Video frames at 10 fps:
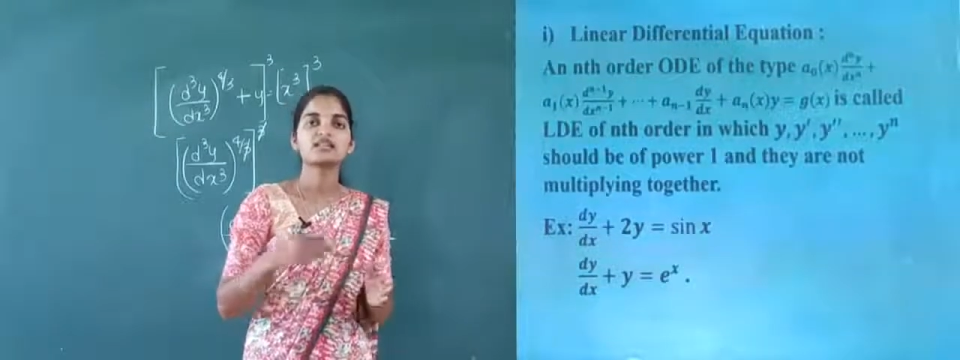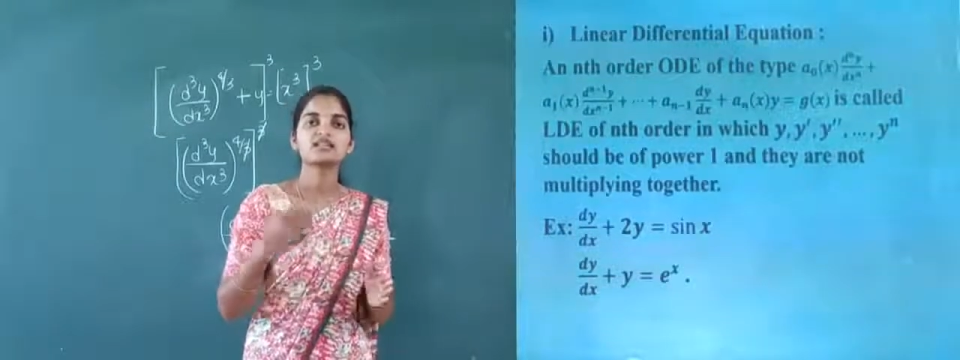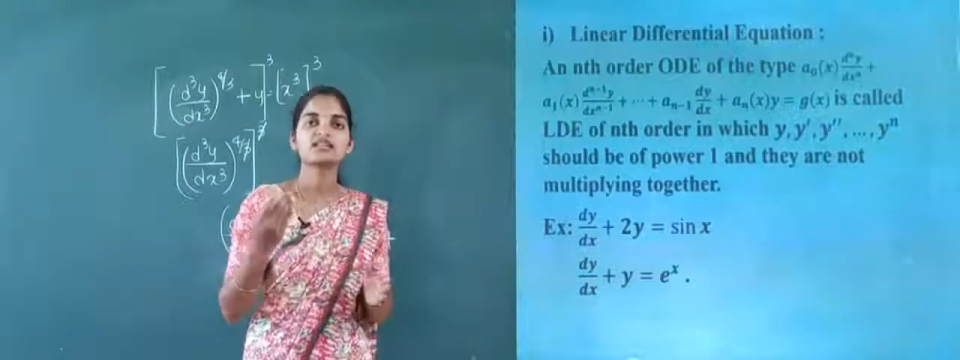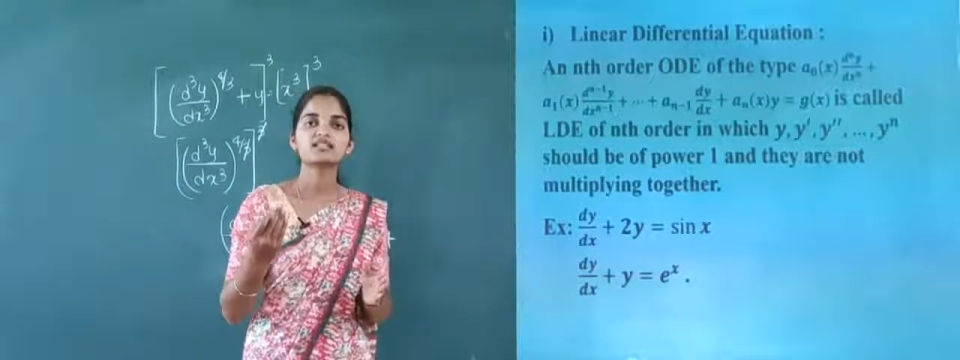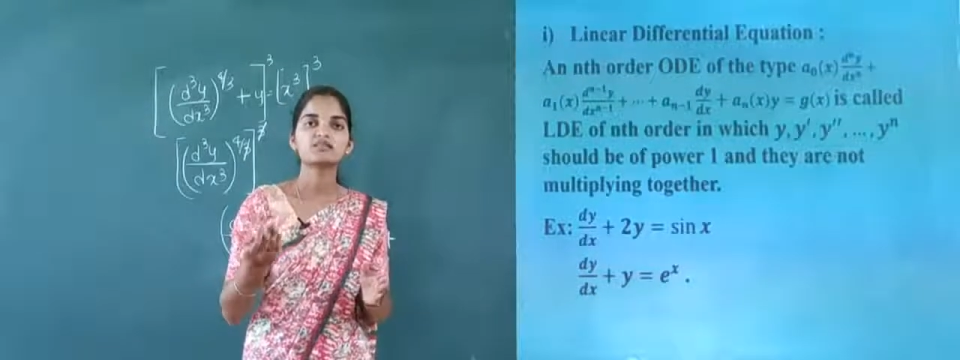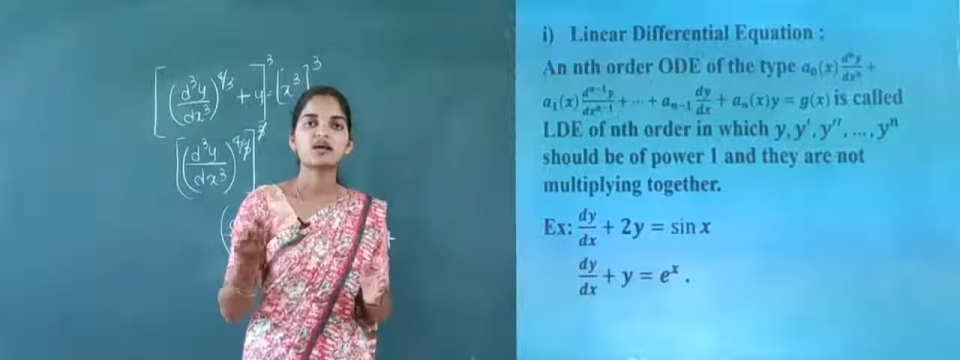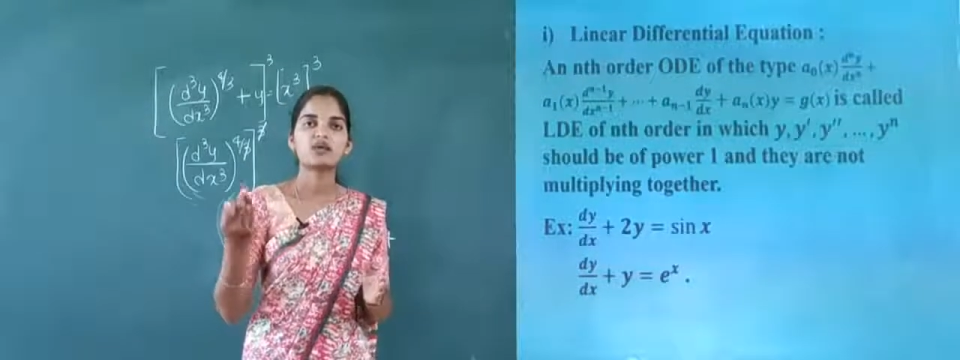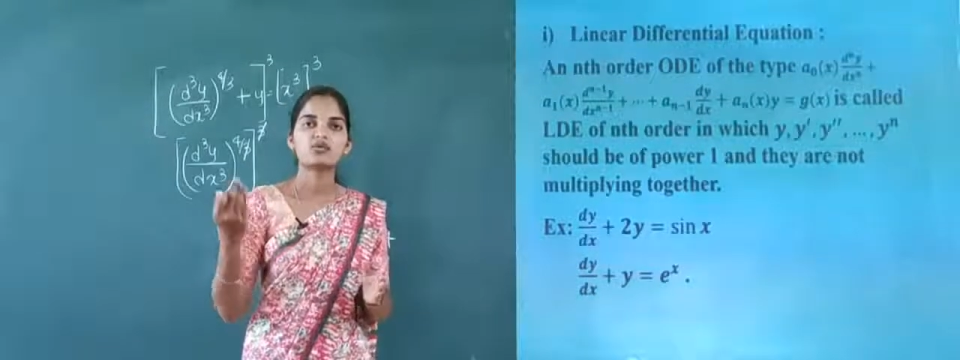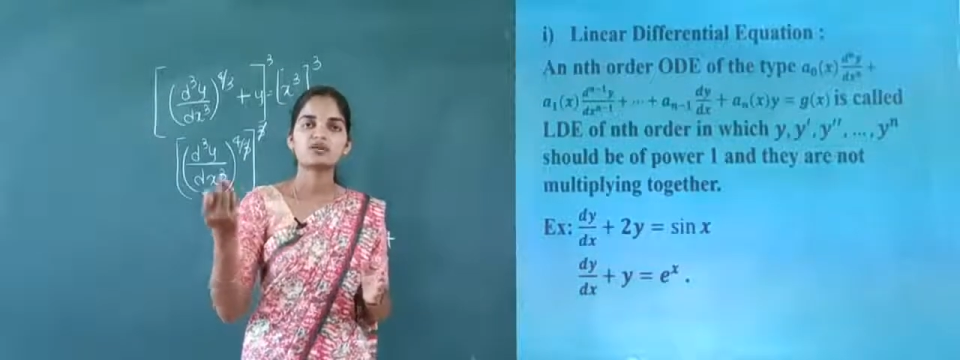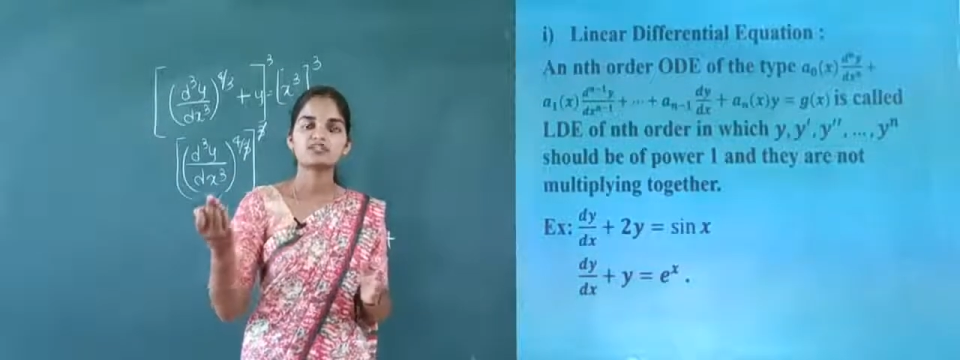these
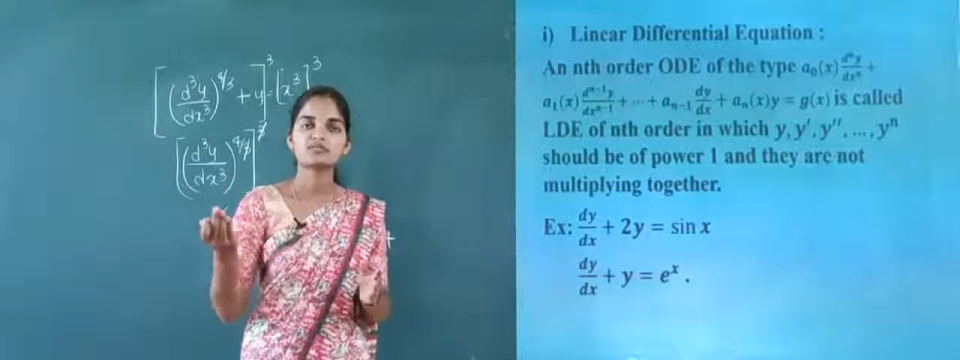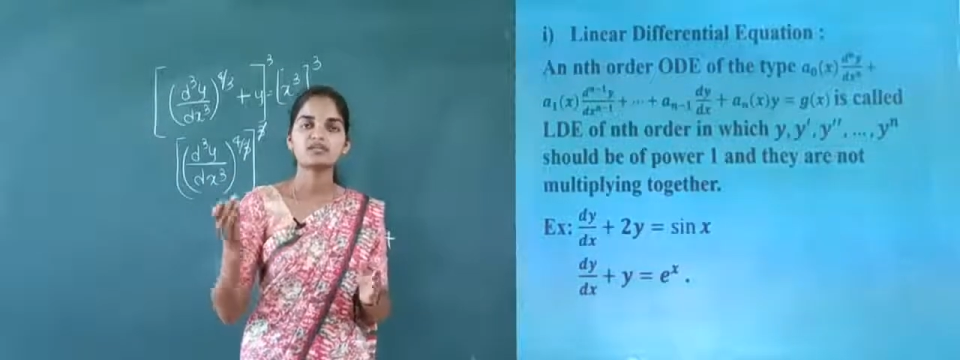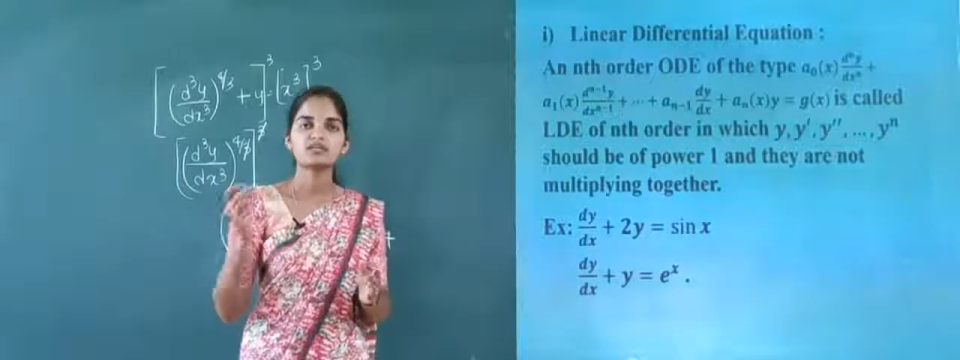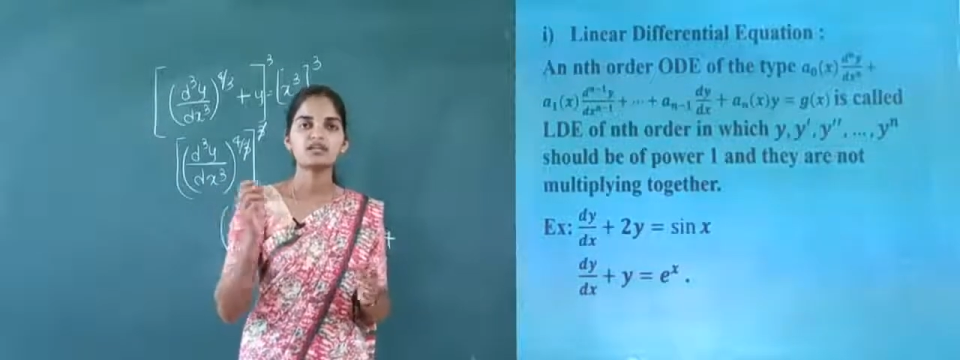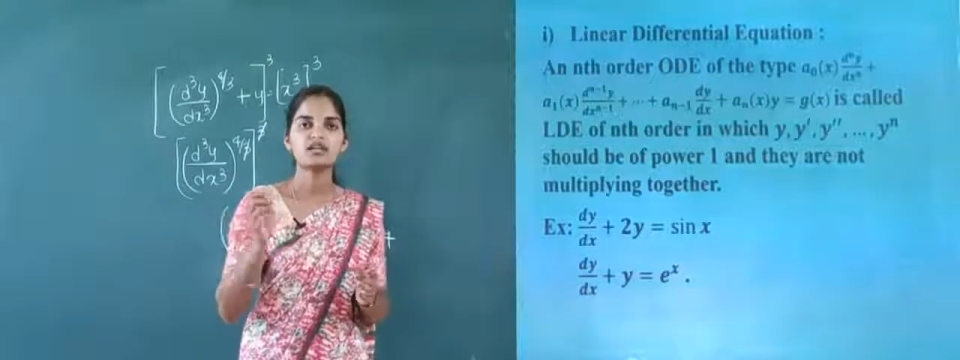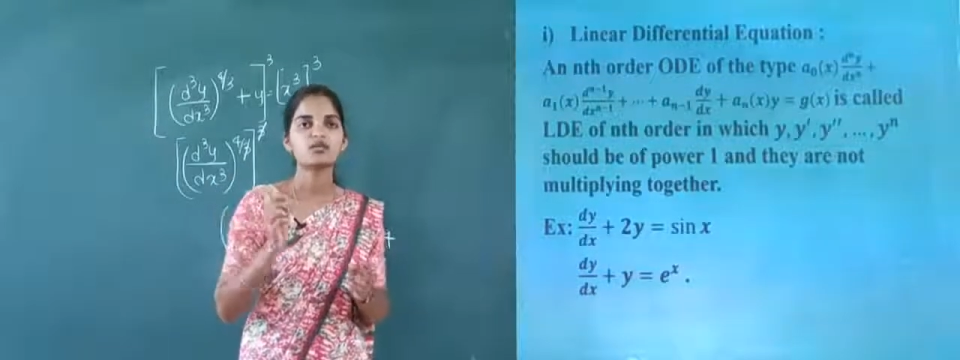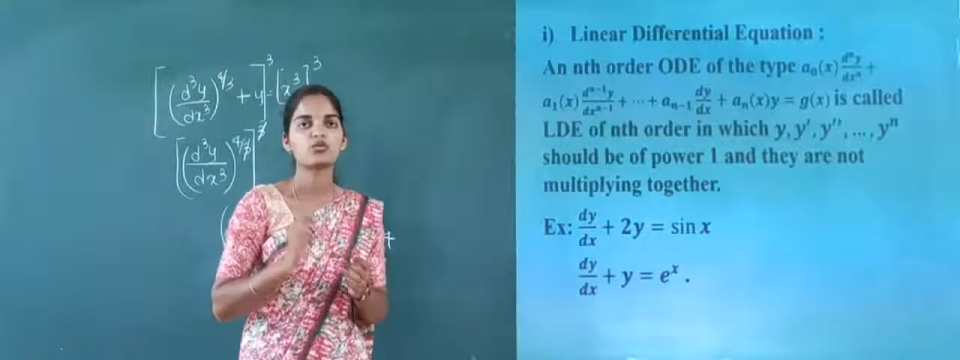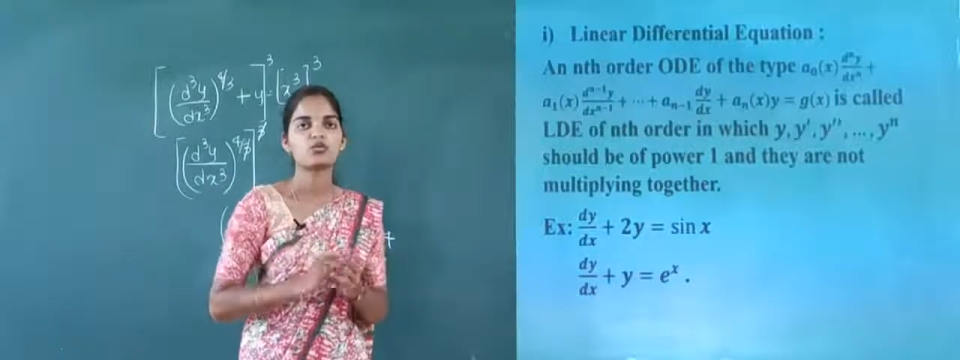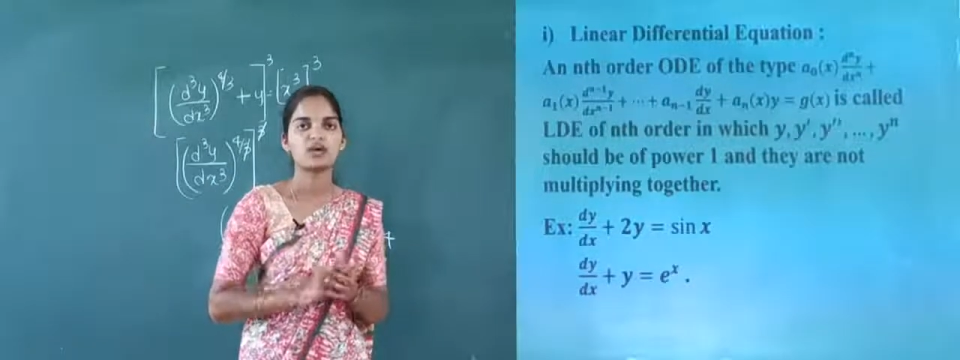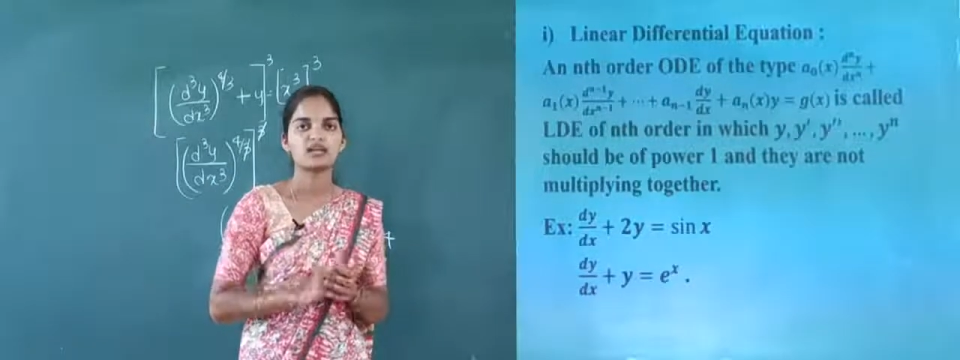powers must be
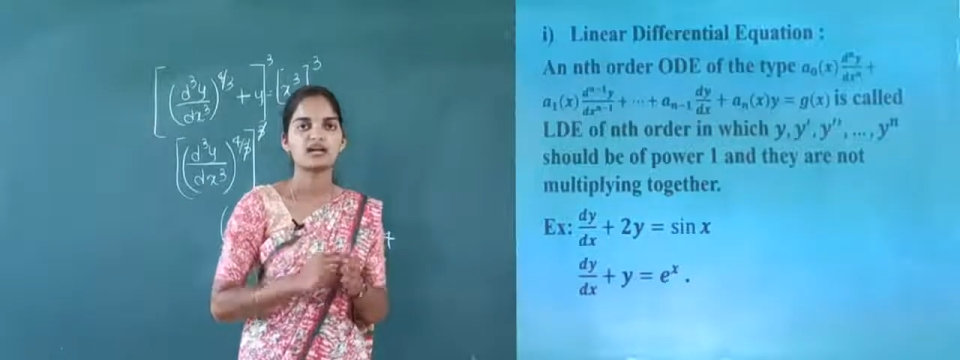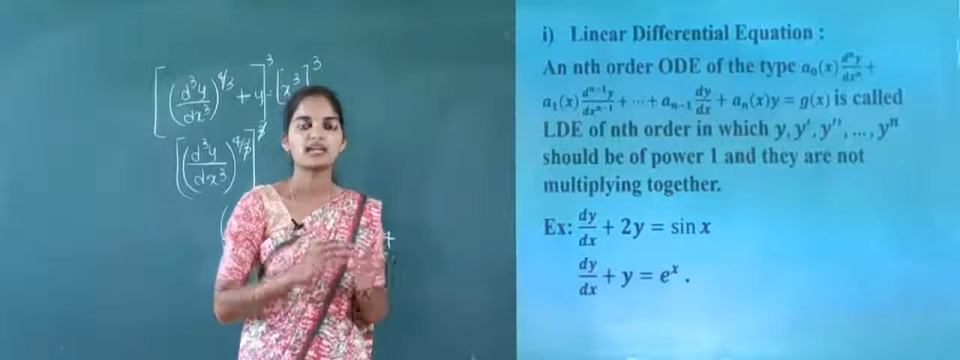1.